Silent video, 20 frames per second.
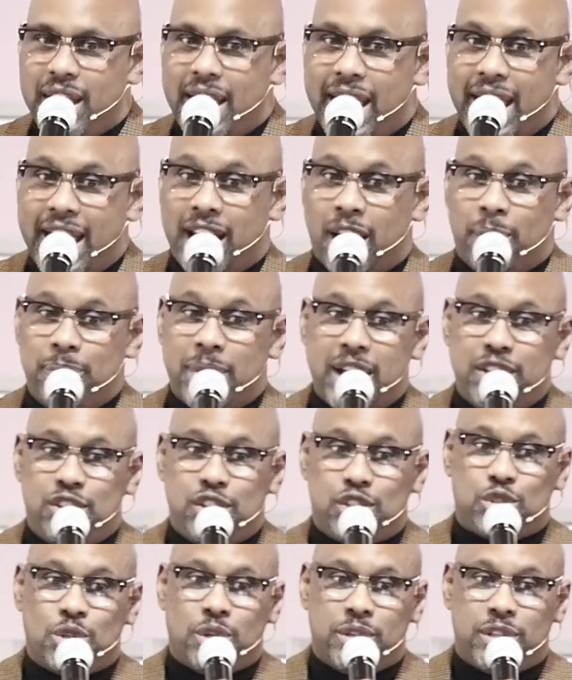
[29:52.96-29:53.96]
And I'm not
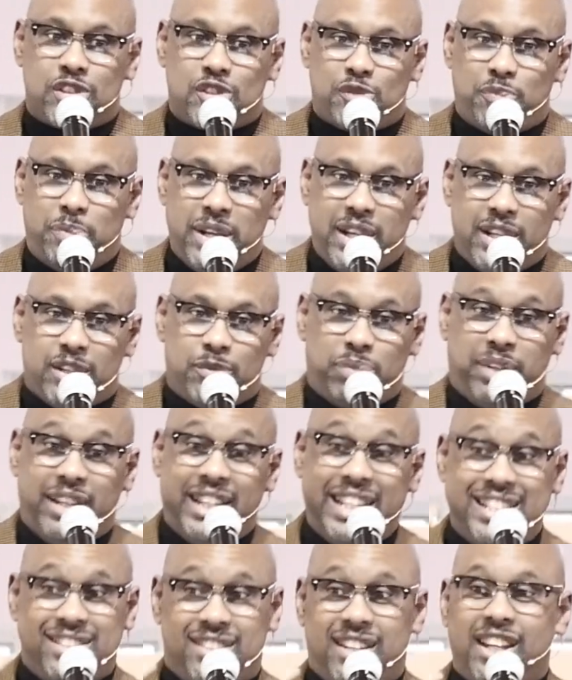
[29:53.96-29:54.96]
just going to speak,
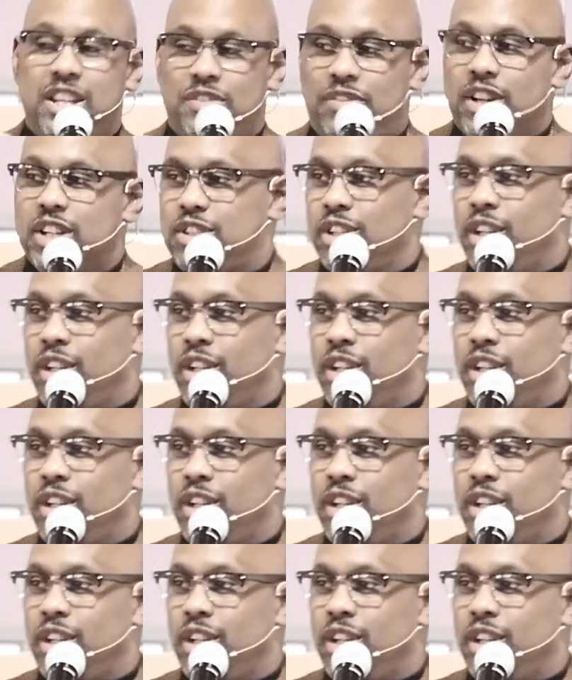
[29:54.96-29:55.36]
please leave us